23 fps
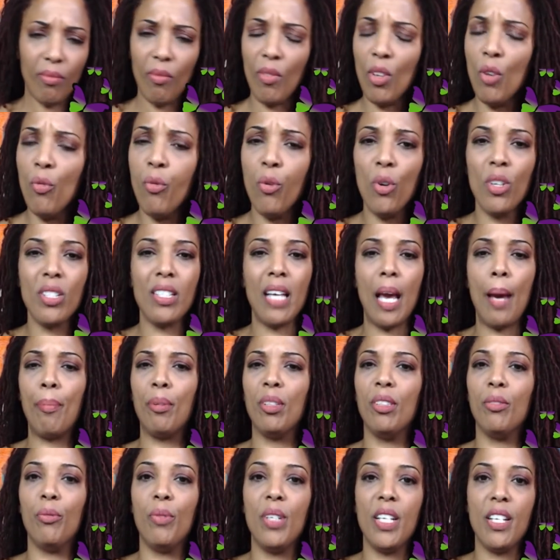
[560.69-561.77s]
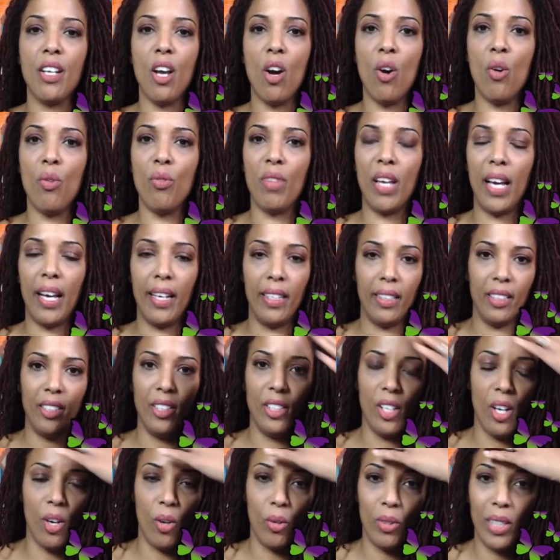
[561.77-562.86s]
For example, if we know that, you
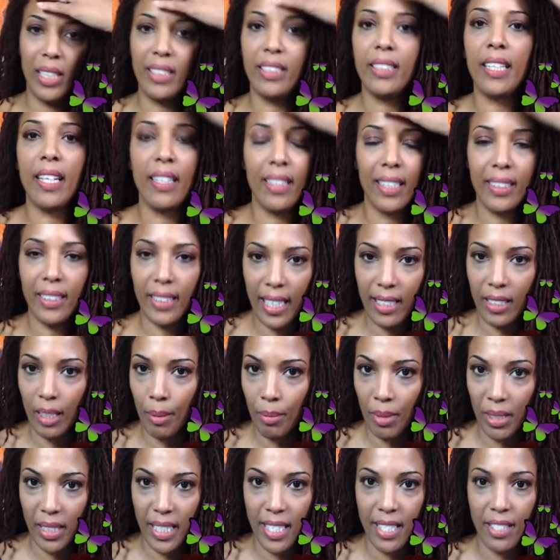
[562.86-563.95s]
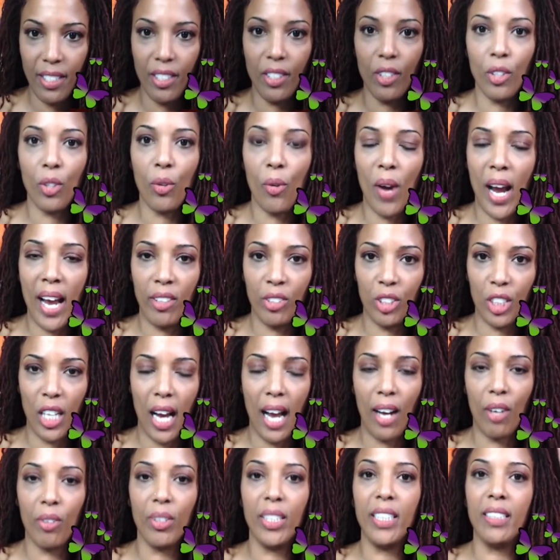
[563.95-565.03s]
know, let's take something easy. The crown
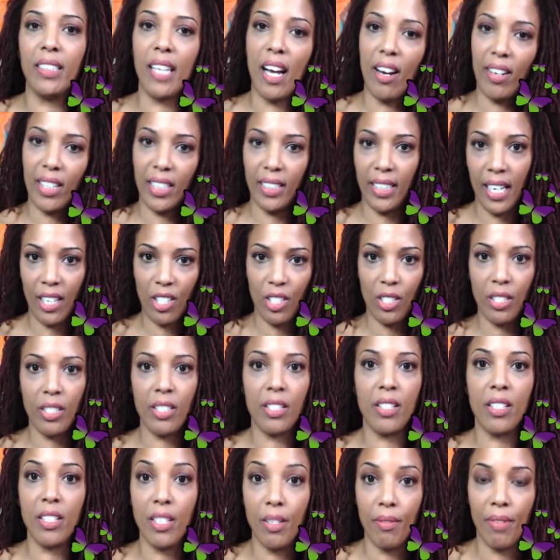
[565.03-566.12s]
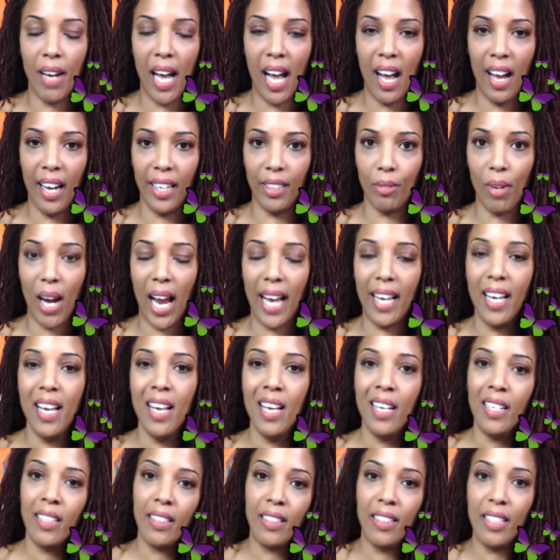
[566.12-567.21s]
chakra is our connection to the divine, right?
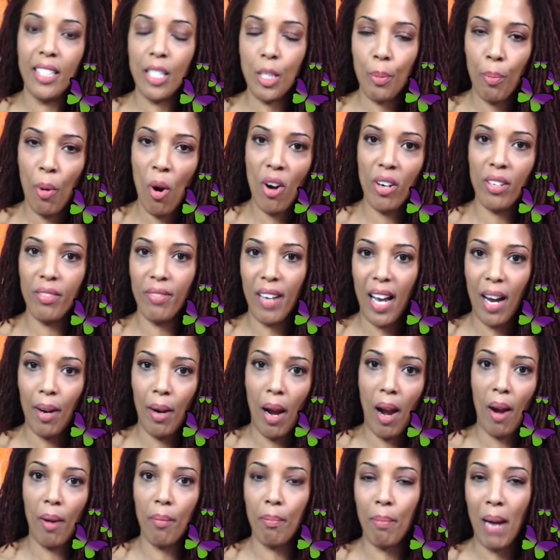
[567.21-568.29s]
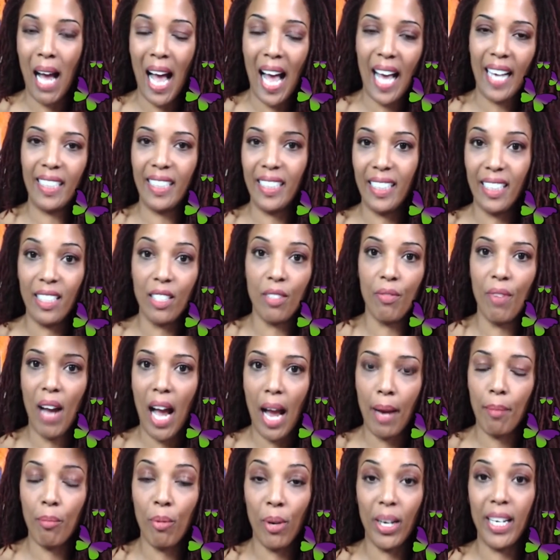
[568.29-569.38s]
This part of our body is
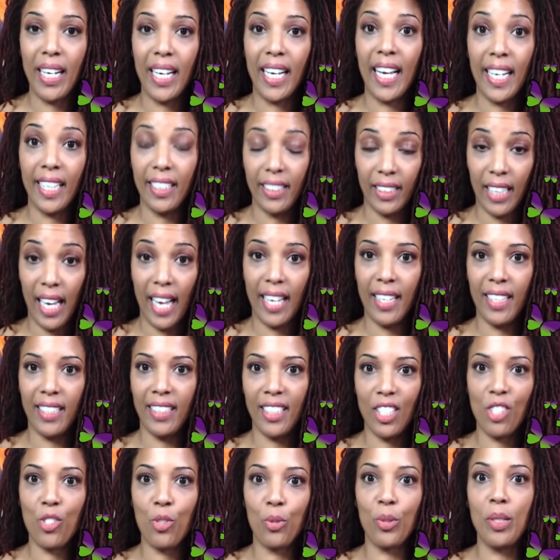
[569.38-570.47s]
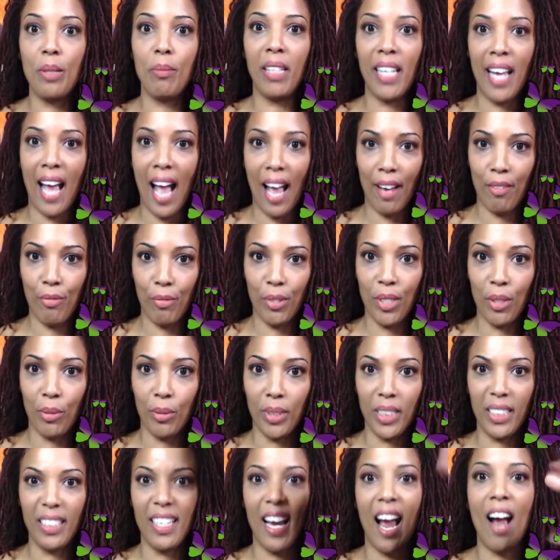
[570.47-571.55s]
vibrating at an extremely high
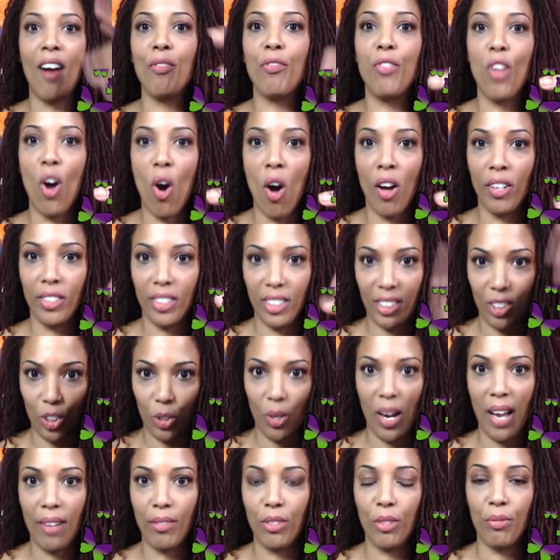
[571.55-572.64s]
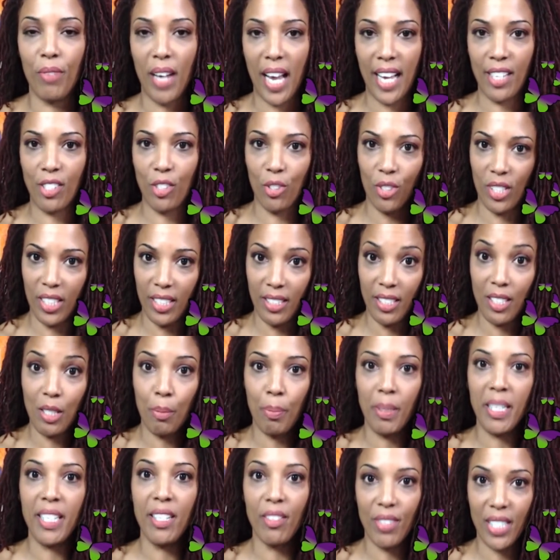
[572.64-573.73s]
frequency. Our thoughts travel faster than the
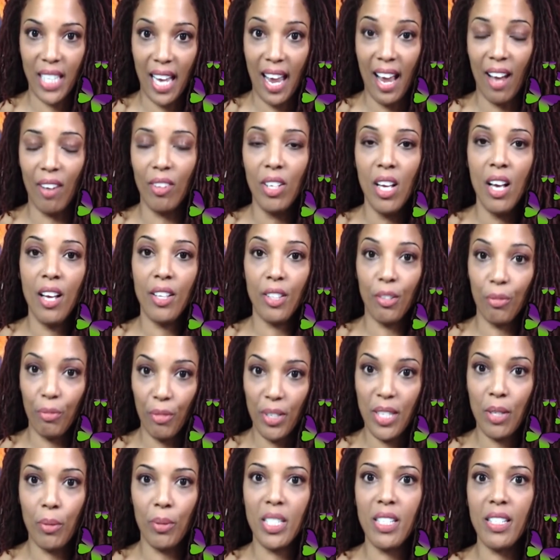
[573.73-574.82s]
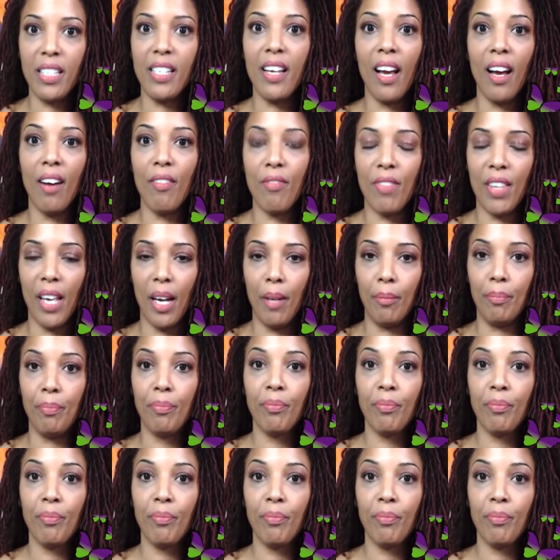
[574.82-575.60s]
speed of sound. The frequency of them